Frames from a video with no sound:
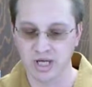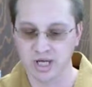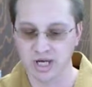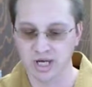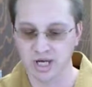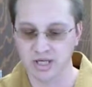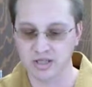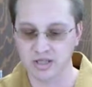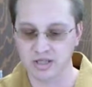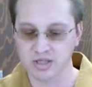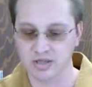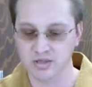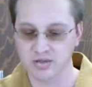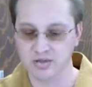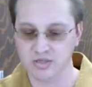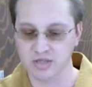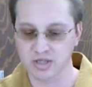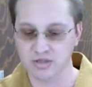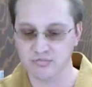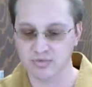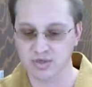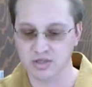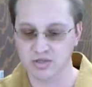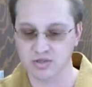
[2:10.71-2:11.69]
and the years they
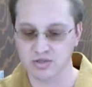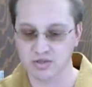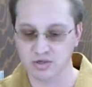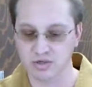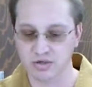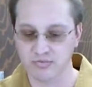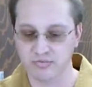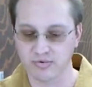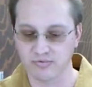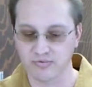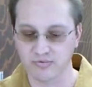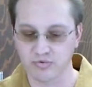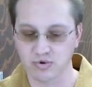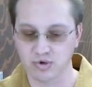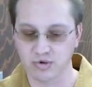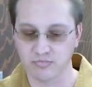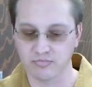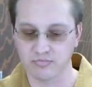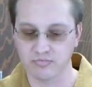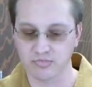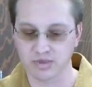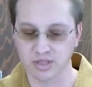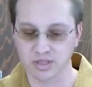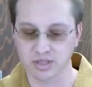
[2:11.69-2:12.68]
must serve before
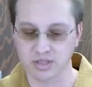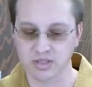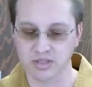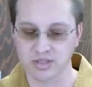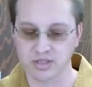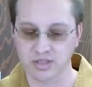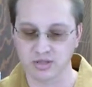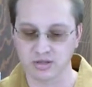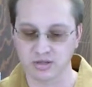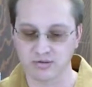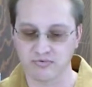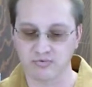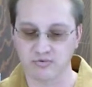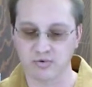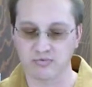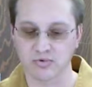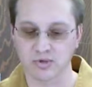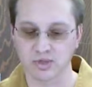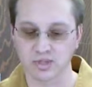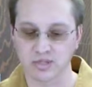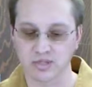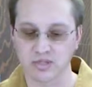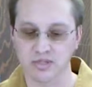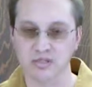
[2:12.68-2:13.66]
being considered for
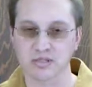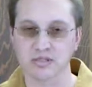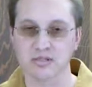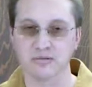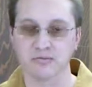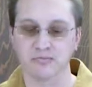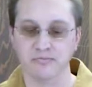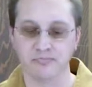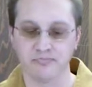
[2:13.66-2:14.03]
release.